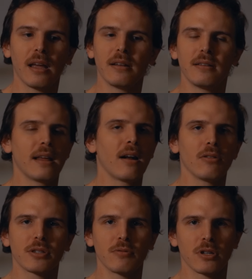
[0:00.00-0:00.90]
It
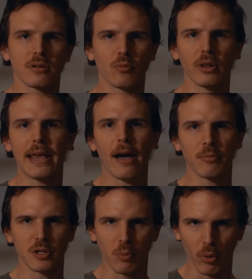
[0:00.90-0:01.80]
also just really
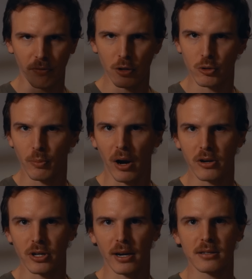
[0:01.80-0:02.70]
helps support future
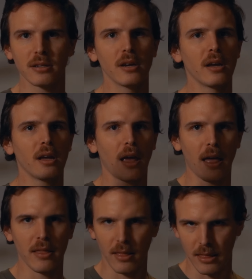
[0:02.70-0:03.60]
projects,
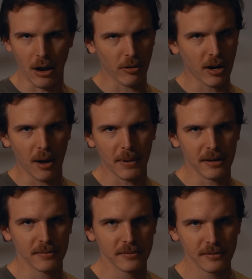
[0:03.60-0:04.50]
and they're
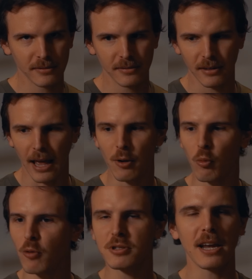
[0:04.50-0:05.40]
coming. And it
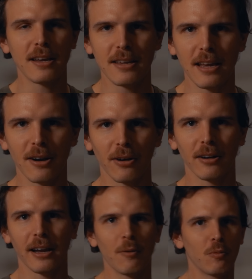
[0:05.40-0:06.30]
won't take a
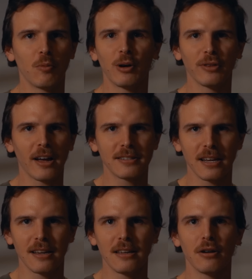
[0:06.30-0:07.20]
year. It will not
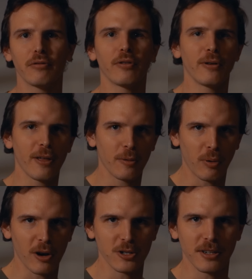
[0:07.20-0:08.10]
take a year for another
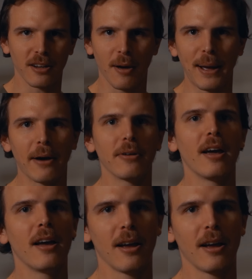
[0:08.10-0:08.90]
project to come out.